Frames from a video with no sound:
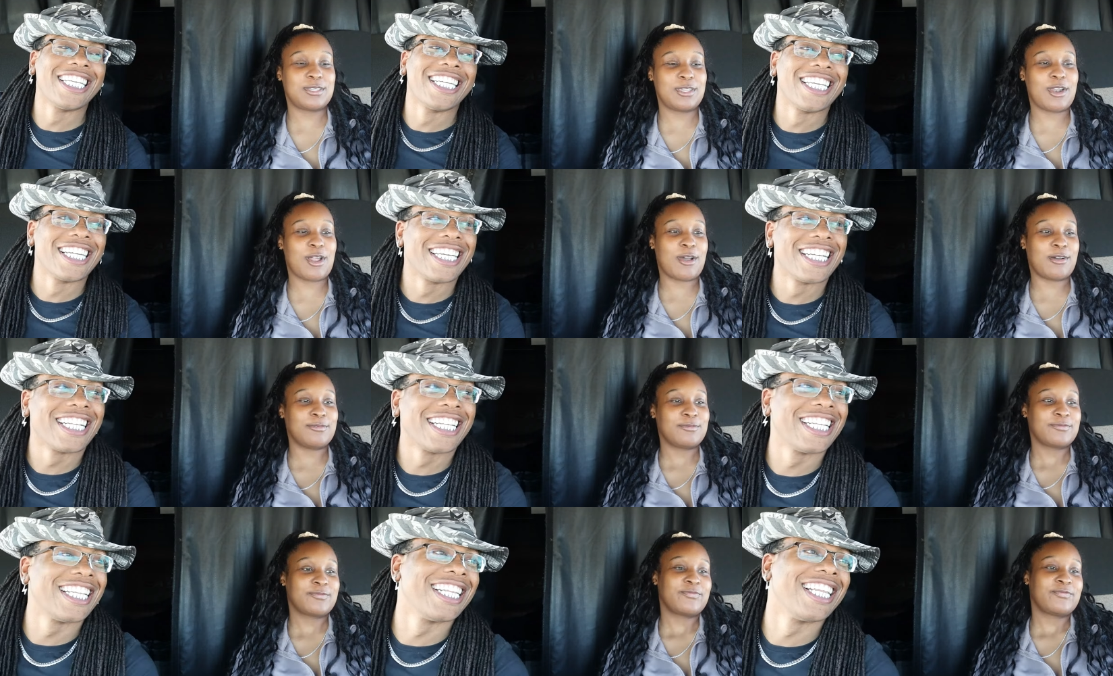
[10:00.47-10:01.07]
Speaker 1: you
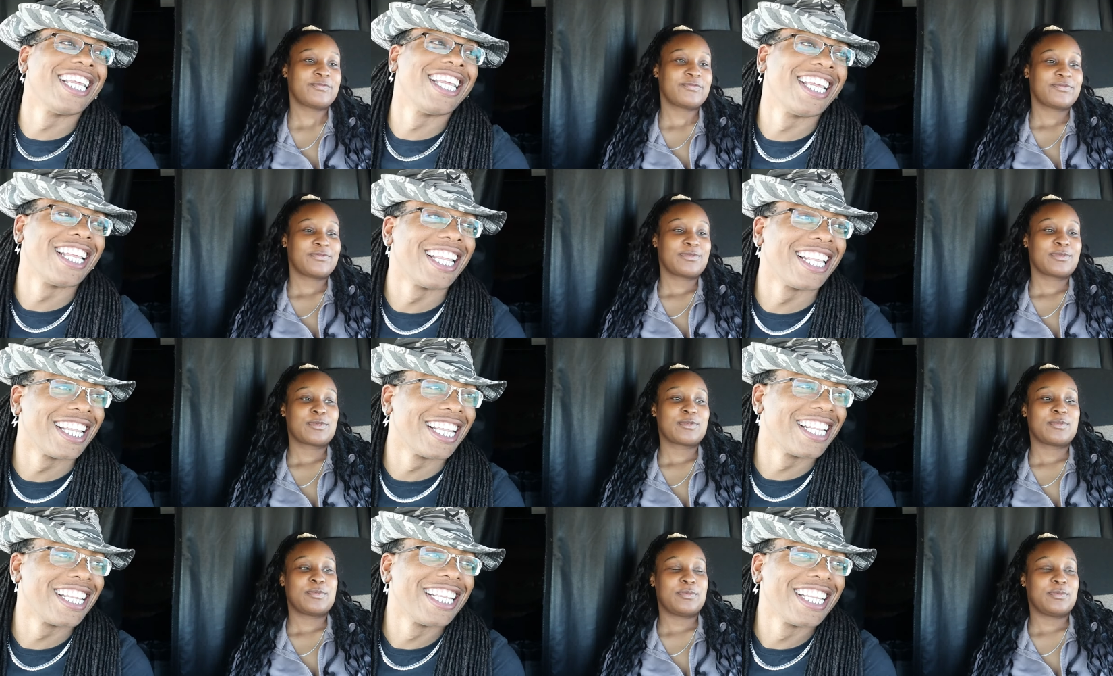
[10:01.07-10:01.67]
know.
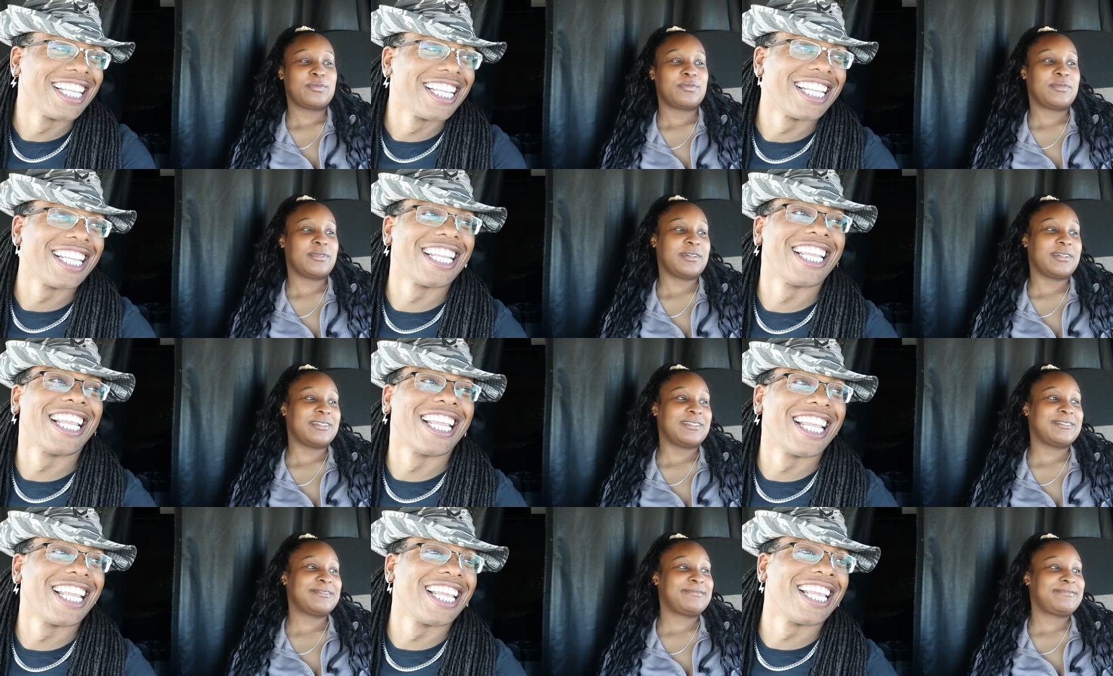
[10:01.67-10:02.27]

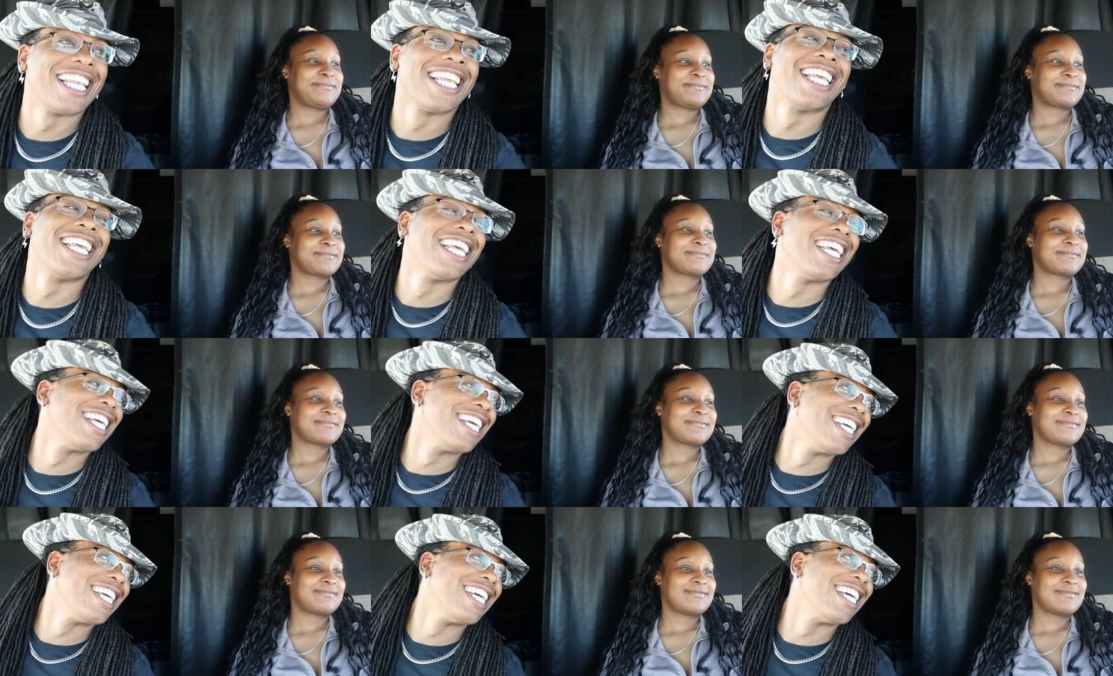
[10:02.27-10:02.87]
But
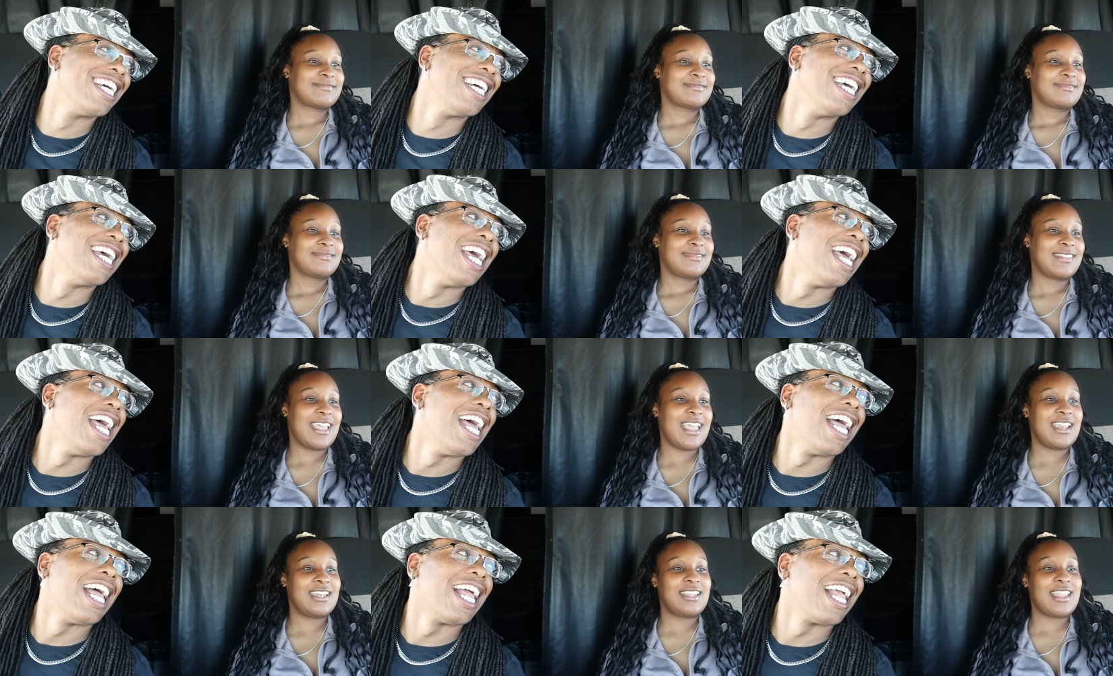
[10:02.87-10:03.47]

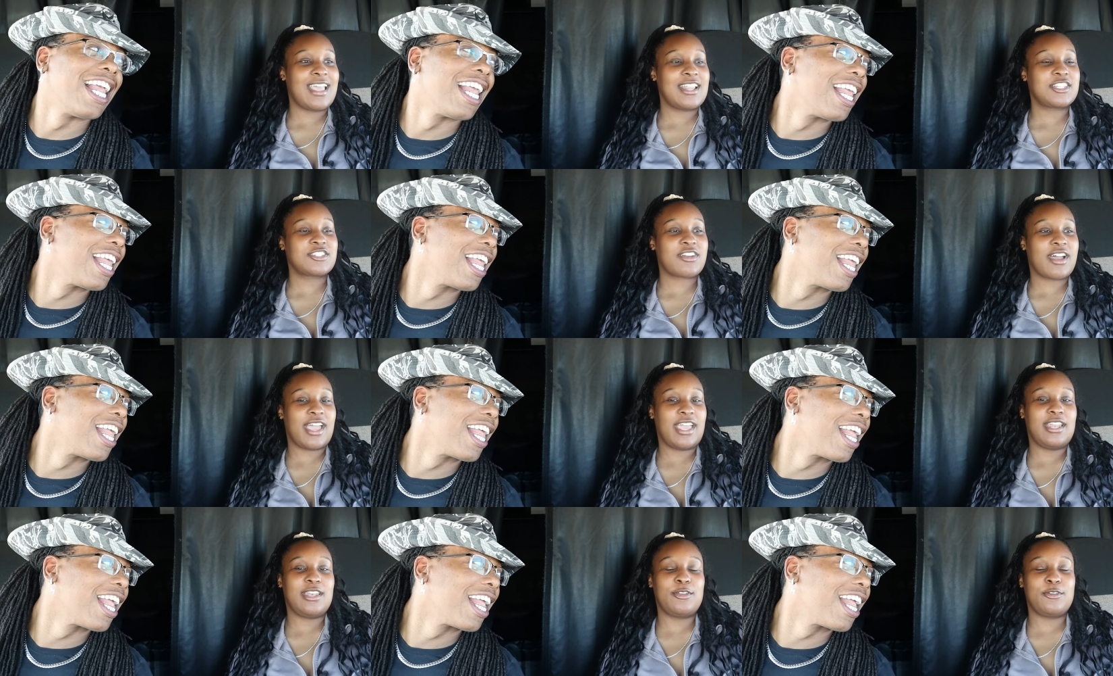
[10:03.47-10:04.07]
and and
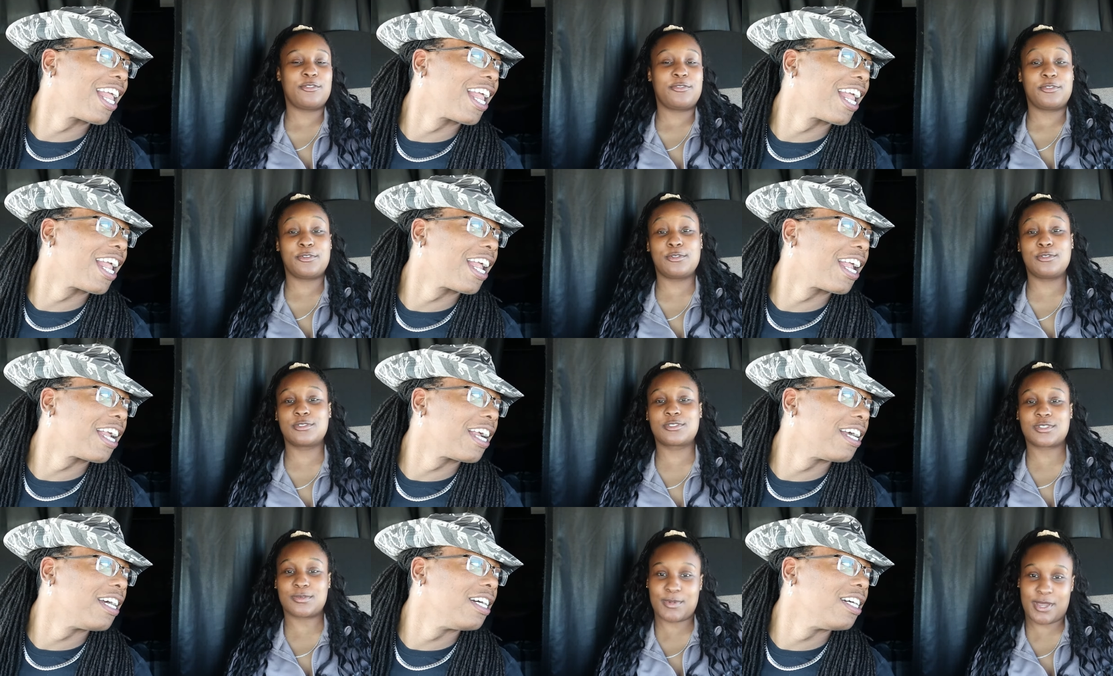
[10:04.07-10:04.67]
trying new
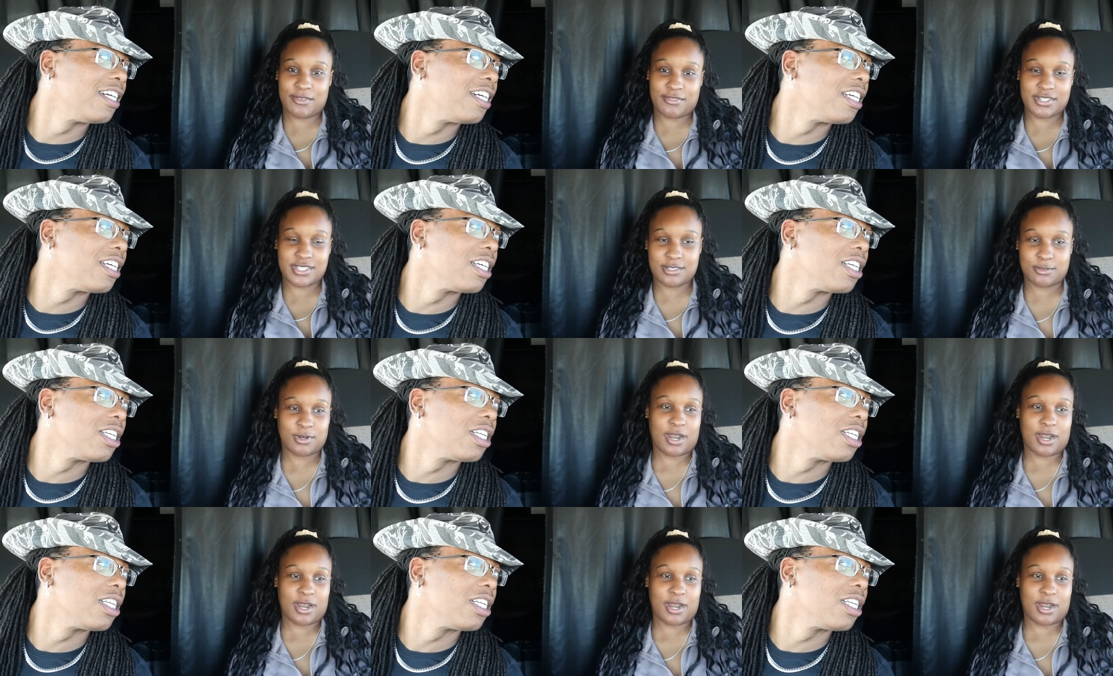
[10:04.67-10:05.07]
foods from every